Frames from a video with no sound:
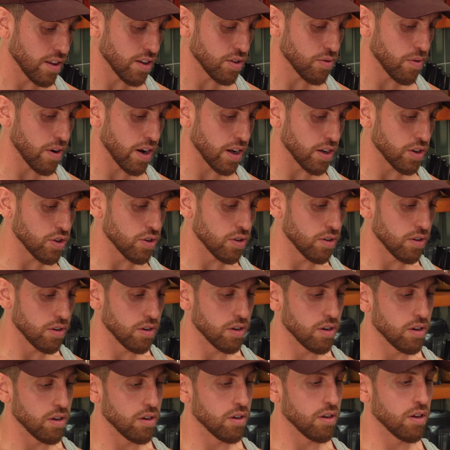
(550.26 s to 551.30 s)
this range.
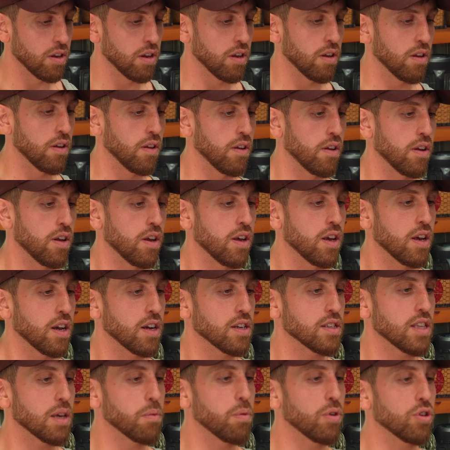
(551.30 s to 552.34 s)

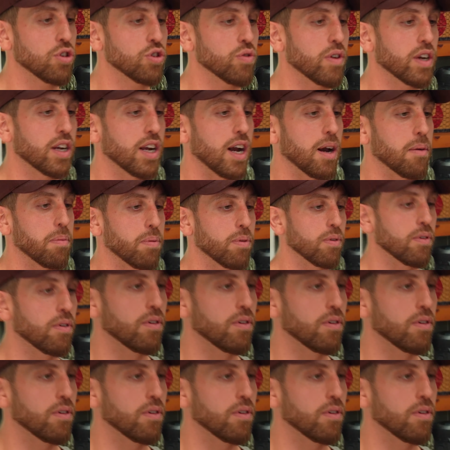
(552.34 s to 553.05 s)
So they will shrink up.